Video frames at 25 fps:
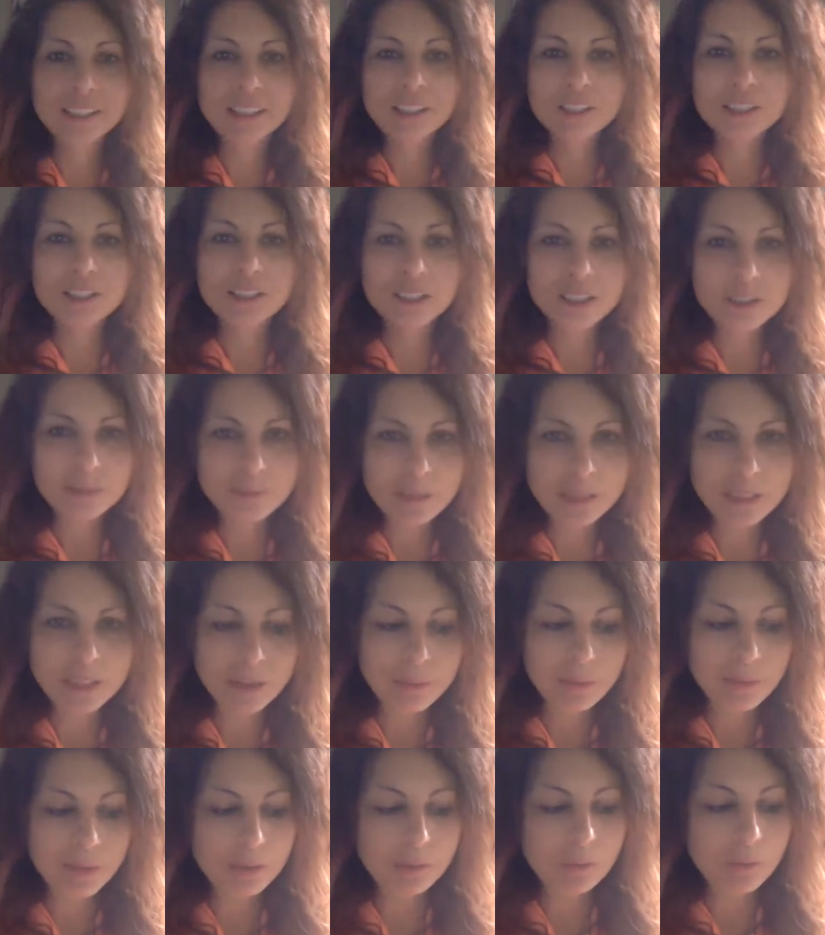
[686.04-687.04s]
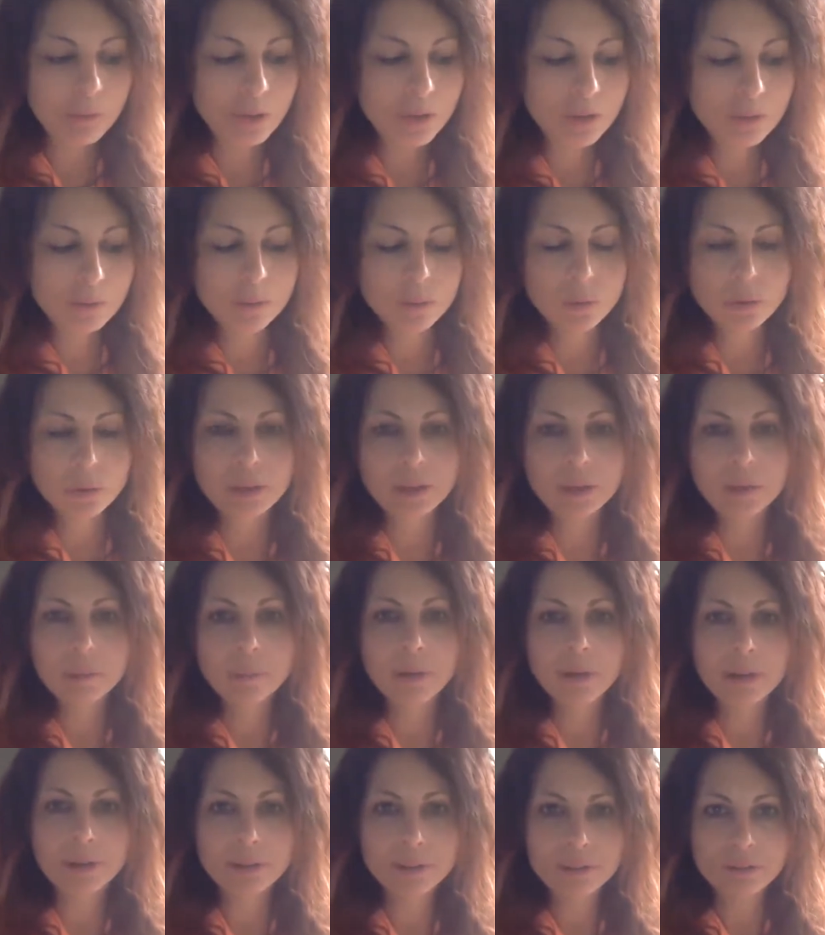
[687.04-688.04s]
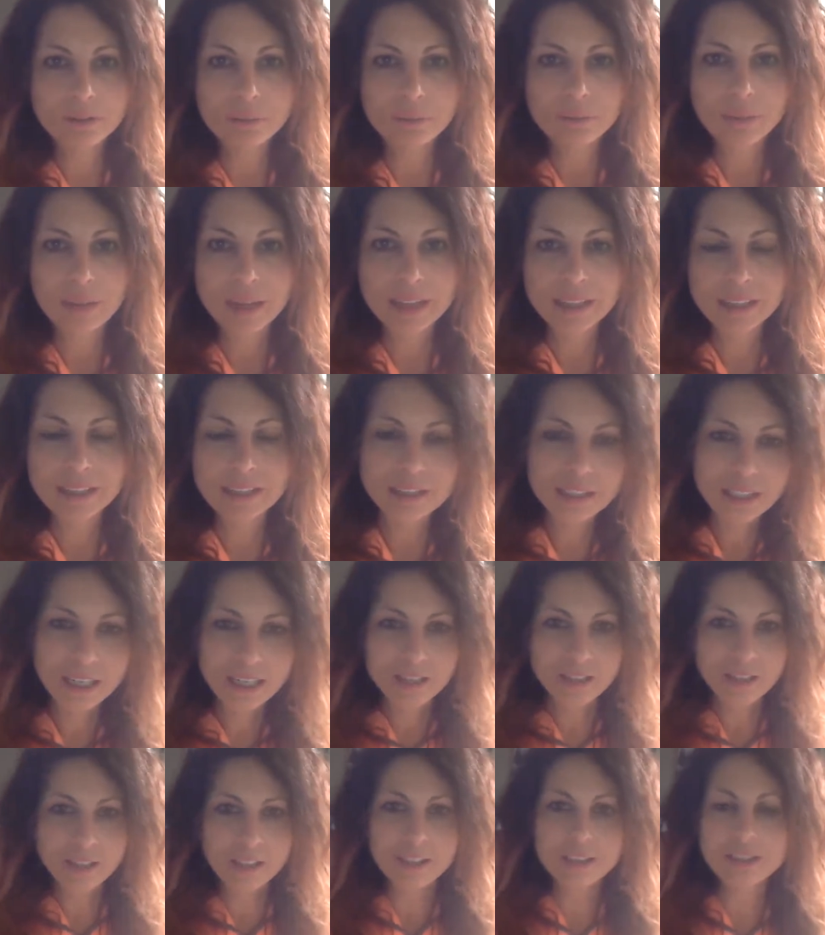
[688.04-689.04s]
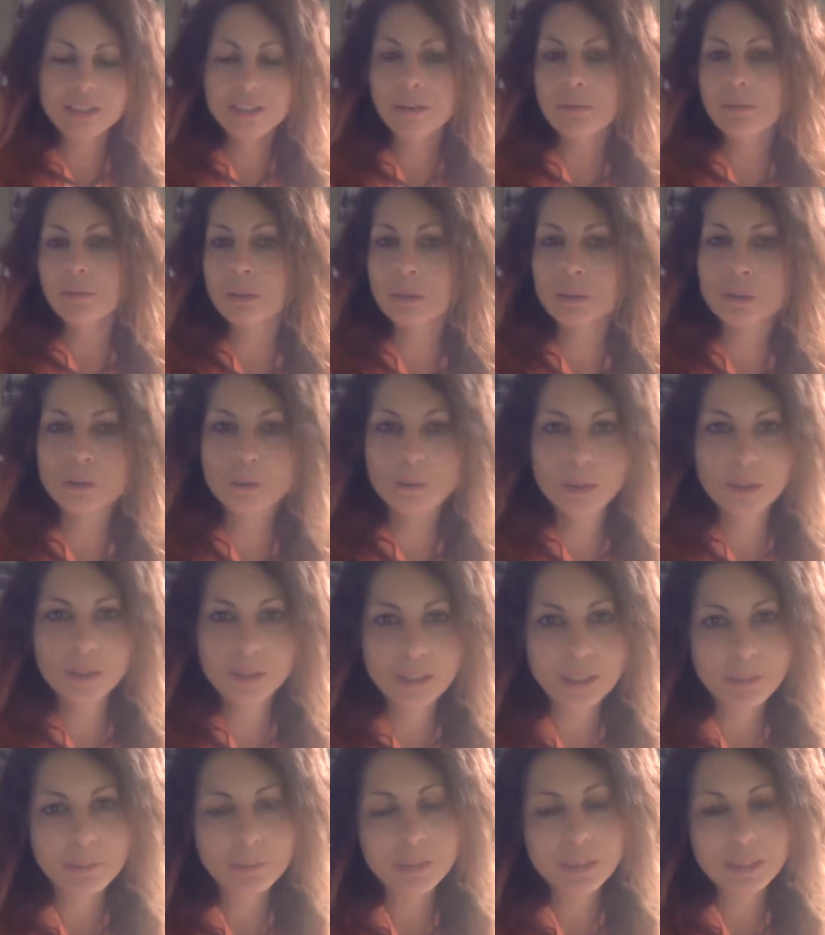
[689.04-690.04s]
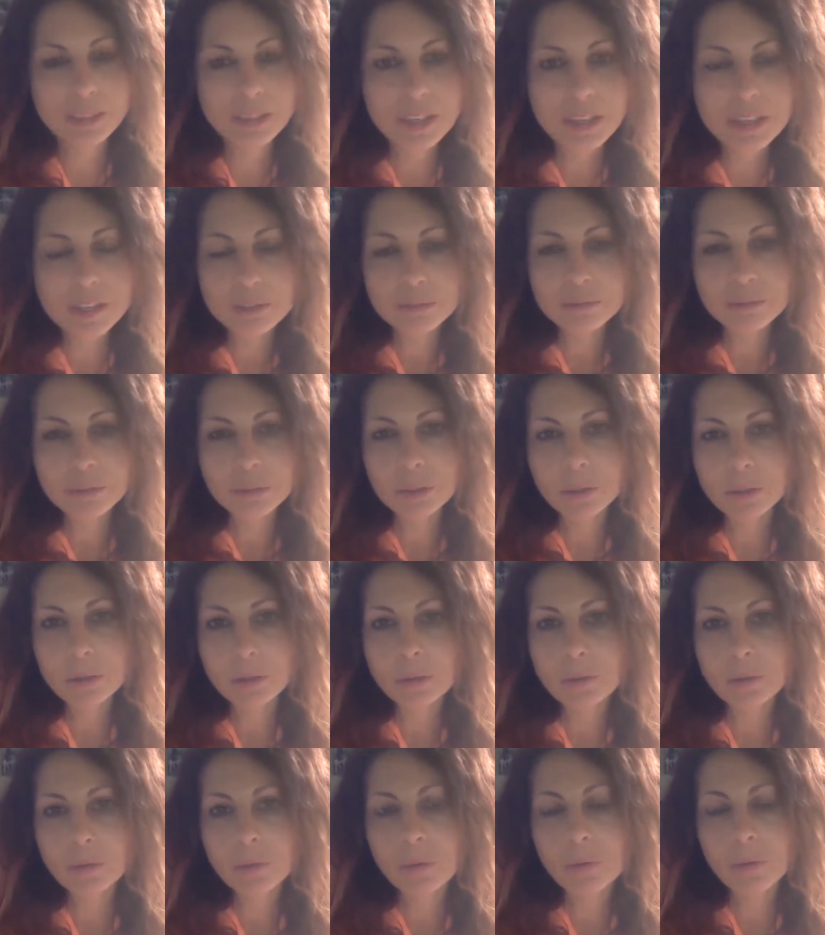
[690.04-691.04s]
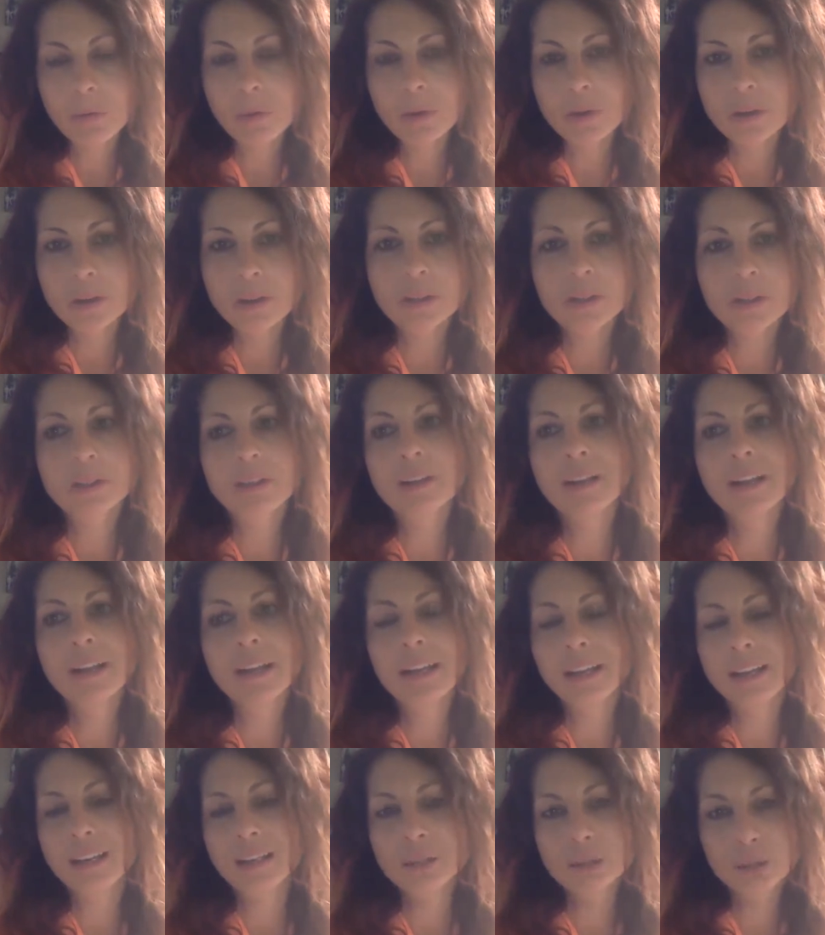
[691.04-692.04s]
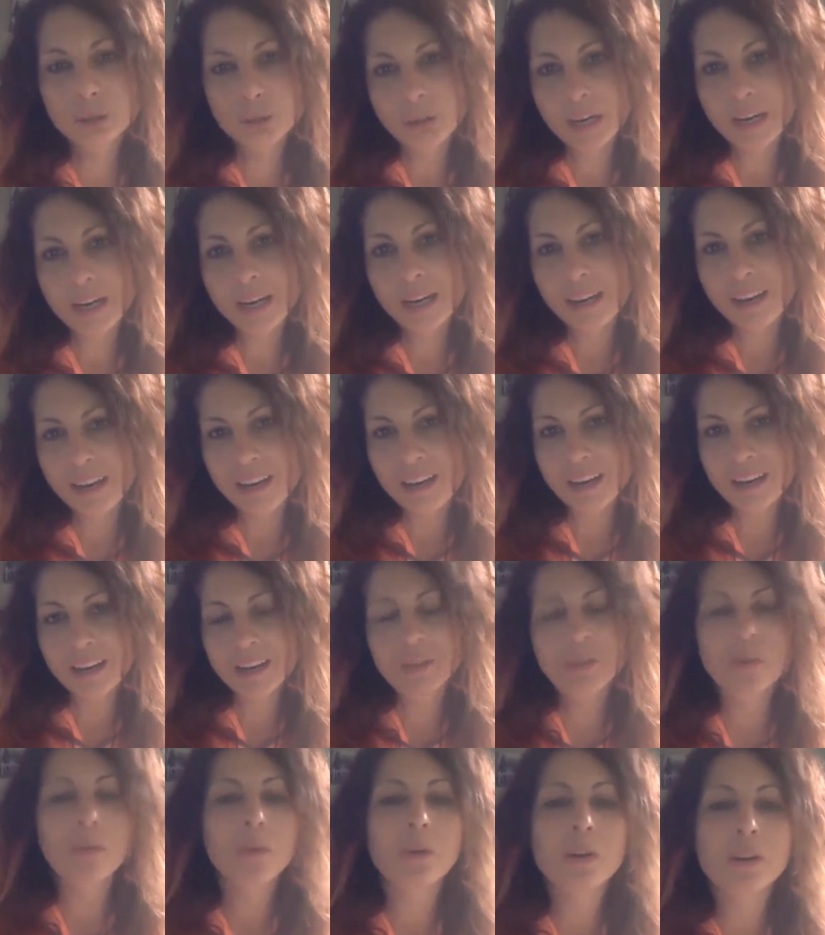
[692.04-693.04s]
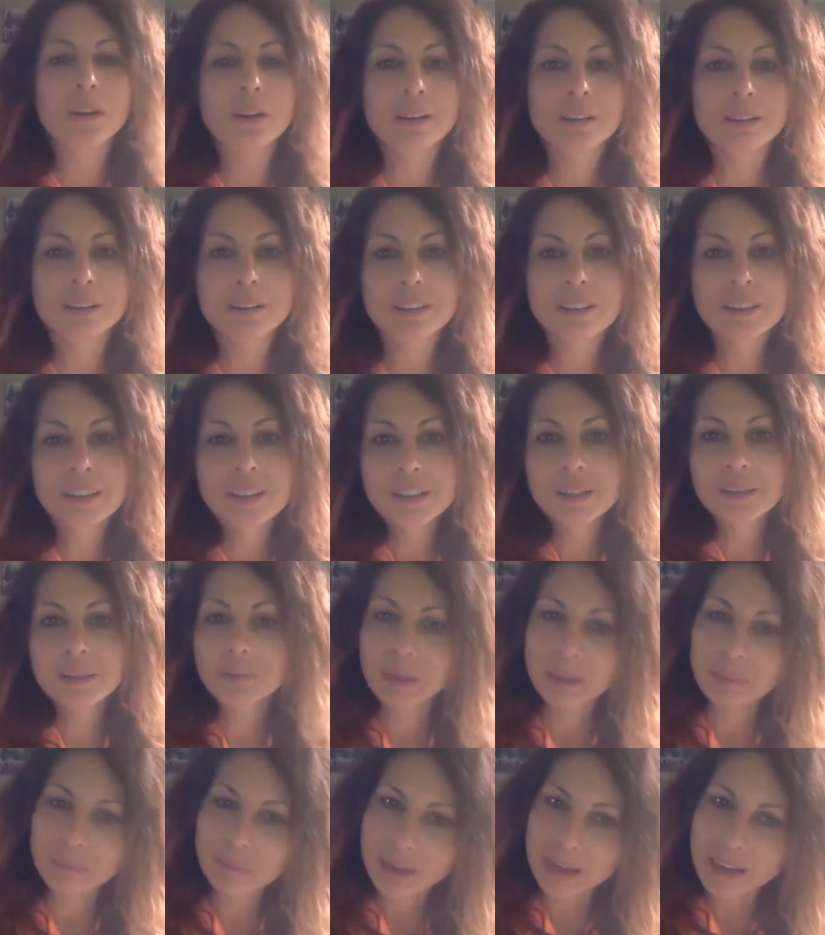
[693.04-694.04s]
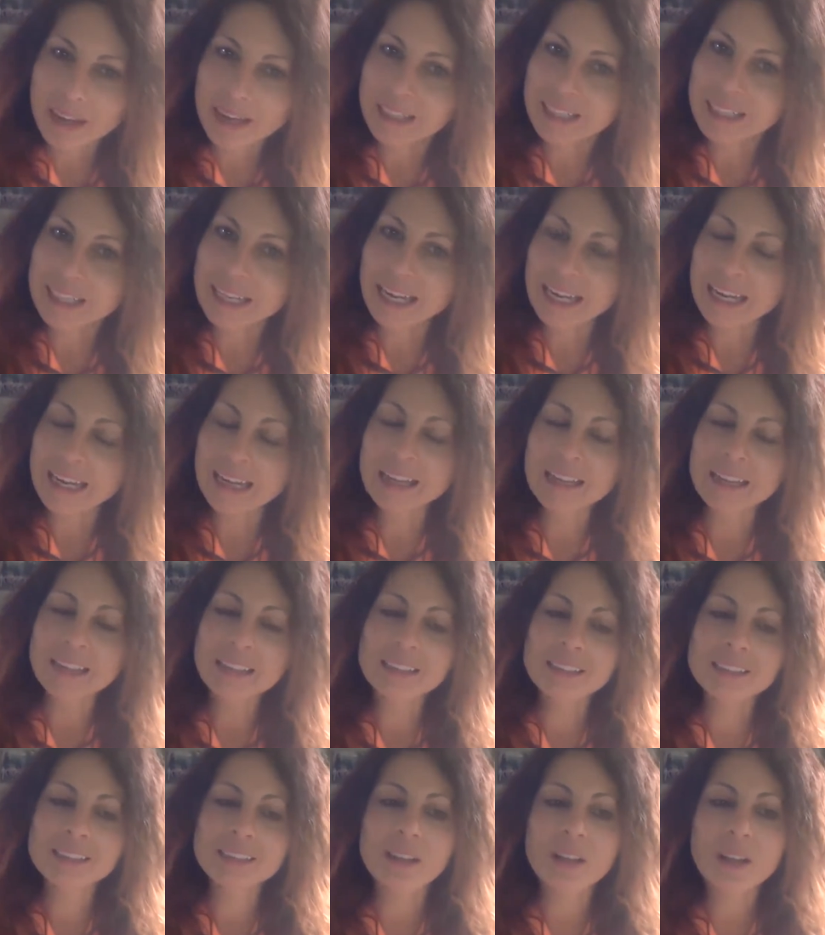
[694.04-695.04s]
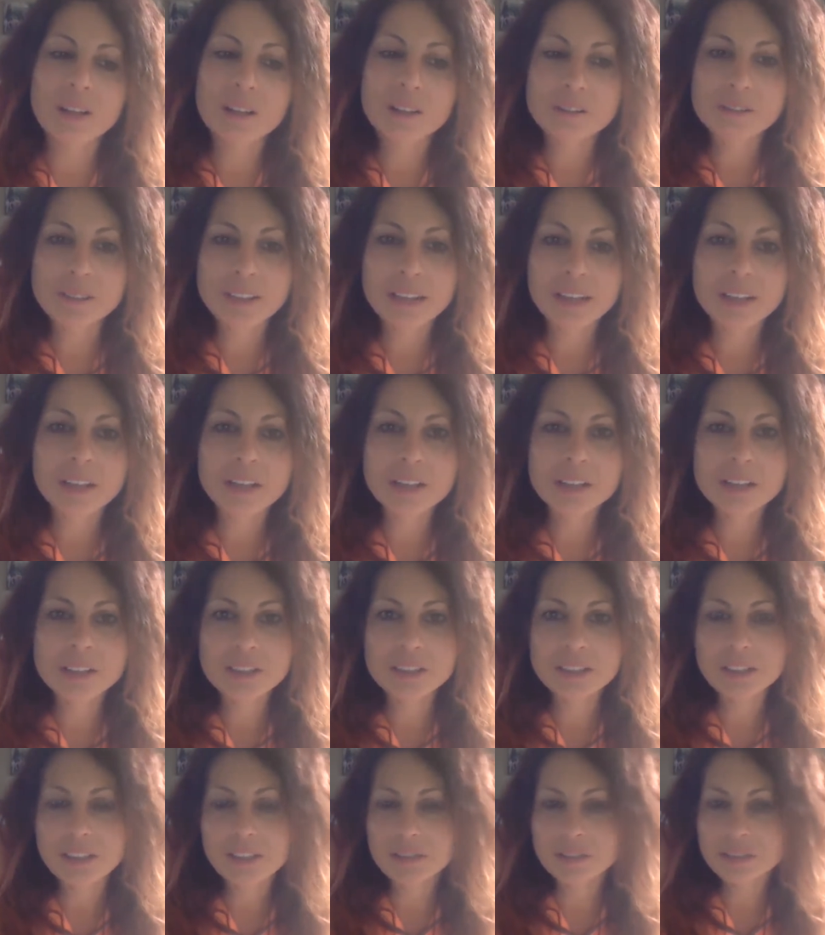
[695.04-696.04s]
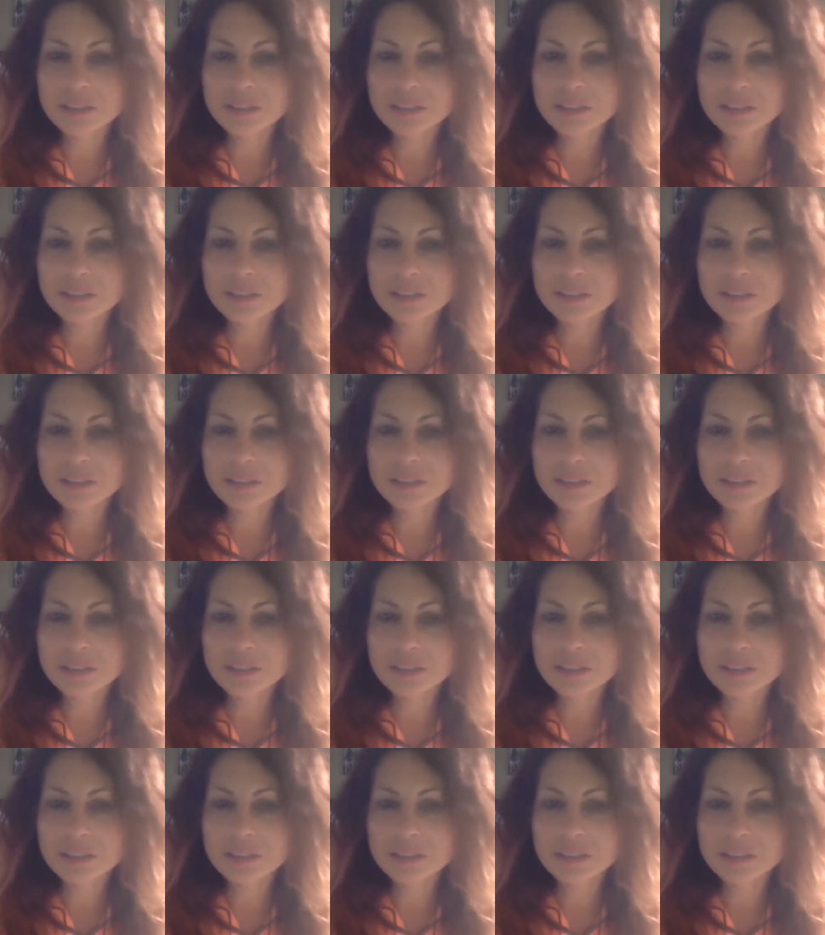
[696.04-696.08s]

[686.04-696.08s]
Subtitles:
She's becoming more and more a part of my daily endeavors, whether that be an interview or a training or my podcast, all of that good stuff.